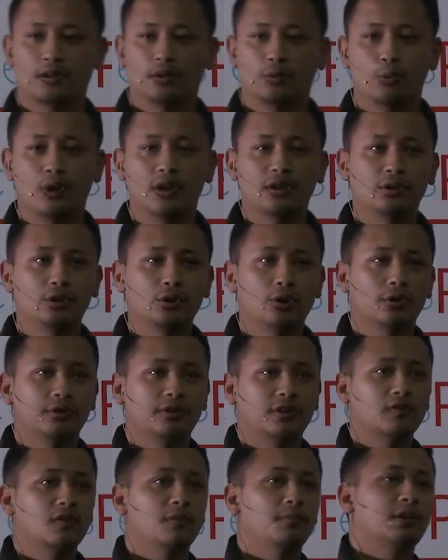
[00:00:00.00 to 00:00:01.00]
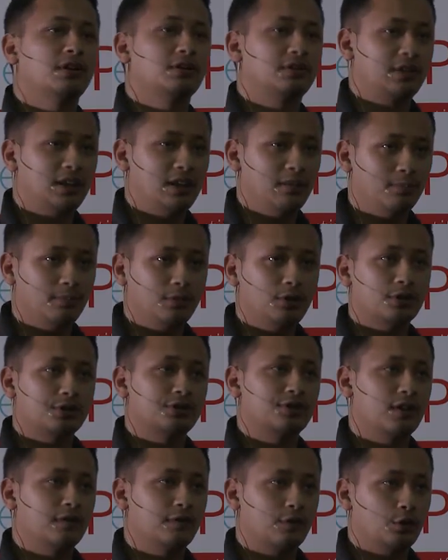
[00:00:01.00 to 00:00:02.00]
when you're developing a theme
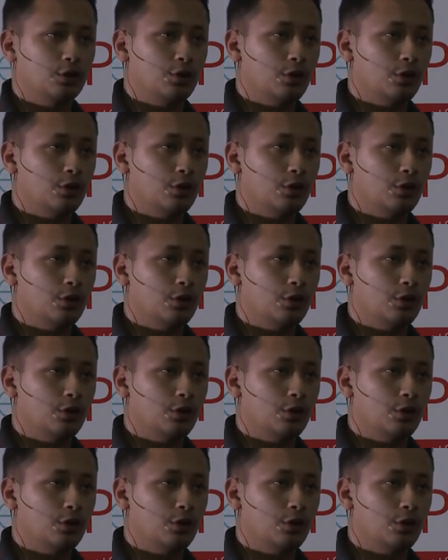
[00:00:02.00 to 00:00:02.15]
yourself or